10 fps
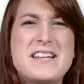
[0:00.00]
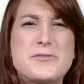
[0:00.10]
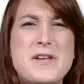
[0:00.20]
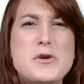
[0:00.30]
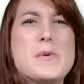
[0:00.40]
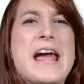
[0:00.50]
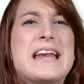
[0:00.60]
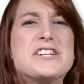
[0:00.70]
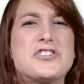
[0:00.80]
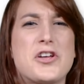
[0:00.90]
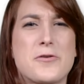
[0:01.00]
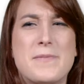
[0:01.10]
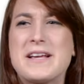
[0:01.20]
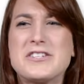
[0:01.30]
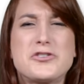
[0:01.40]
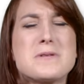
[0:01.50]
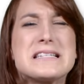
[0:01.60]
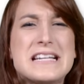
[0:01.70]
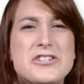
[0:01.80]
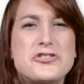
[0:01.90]
that's why you hate each other, because you're
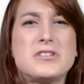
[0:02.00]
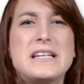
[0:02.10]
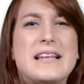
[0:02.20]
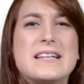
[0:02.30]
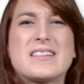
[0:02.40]
essentially like